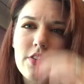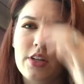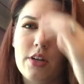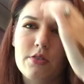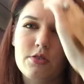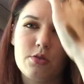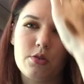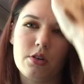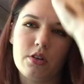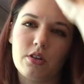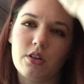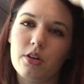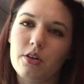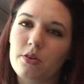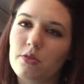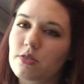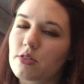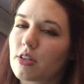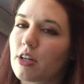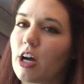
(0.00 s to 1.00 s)
video to a
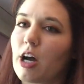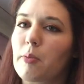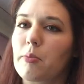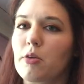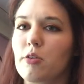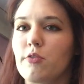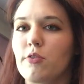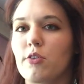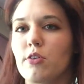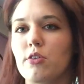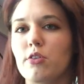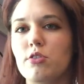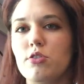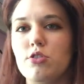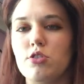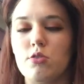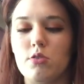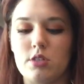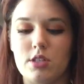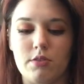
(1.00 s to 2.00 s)
close and hop over
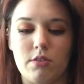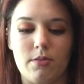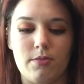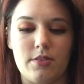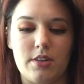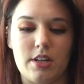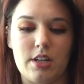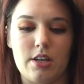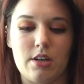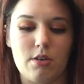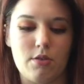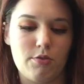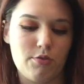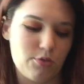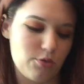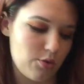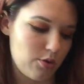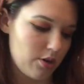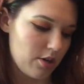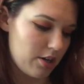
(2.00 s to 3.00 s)
to a different video
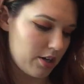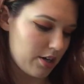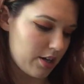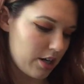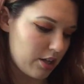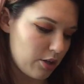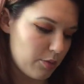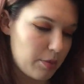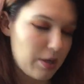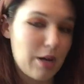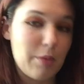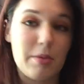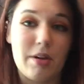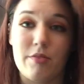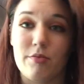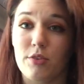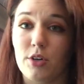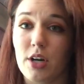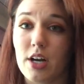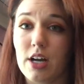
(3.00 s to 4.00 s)
for ColourPop
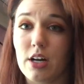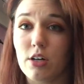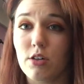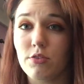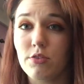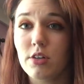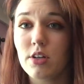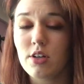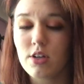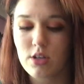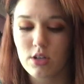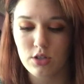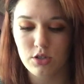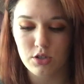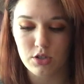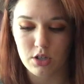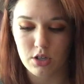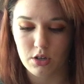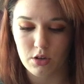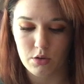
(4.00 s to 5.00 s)
and for e.l.f.
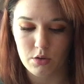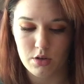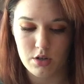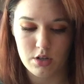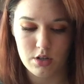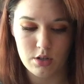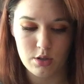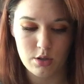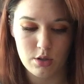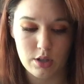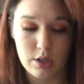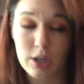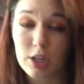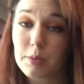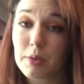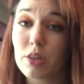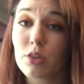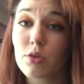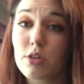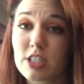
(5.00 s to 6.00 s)
So they're
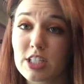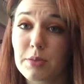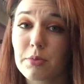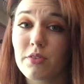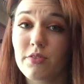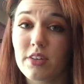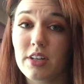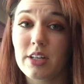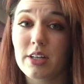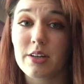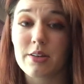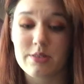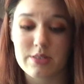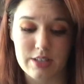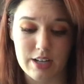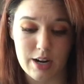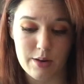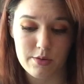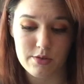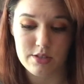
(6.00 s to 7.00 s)
going to be 3 separate videos,
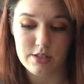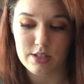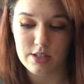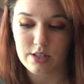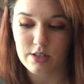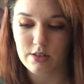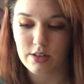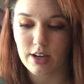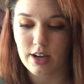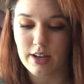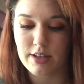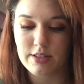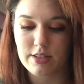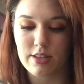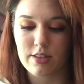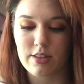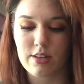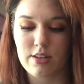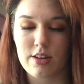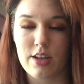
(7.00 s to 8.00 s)
and I will see you guys
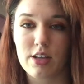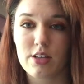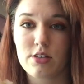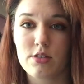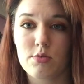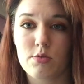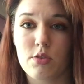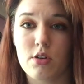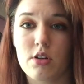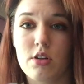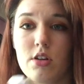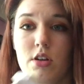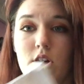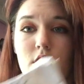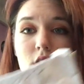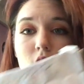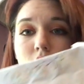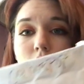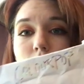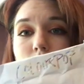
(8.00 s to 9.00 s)
in the next one
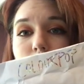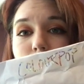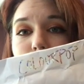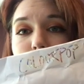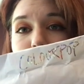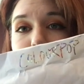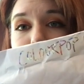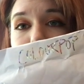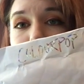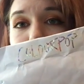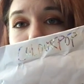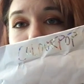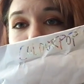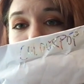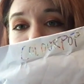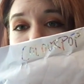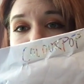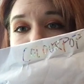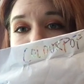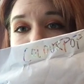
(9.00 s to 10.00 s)
for
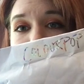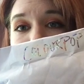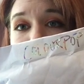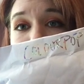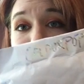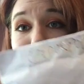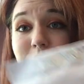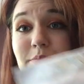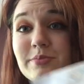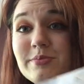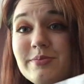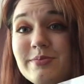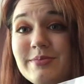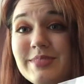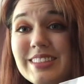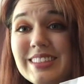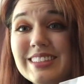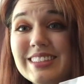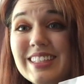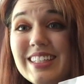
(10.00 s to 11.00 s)
ColourPop.
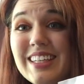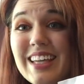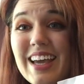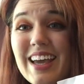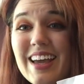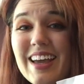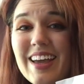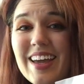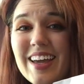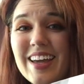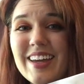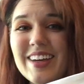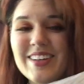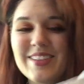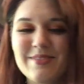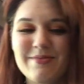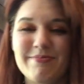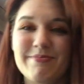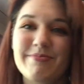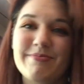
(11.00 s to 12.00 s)
Yay!
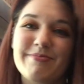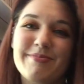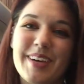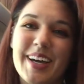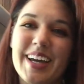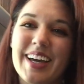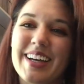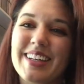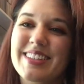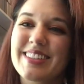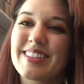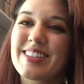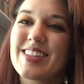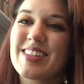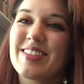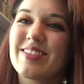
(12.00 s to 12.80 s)
Bye guys.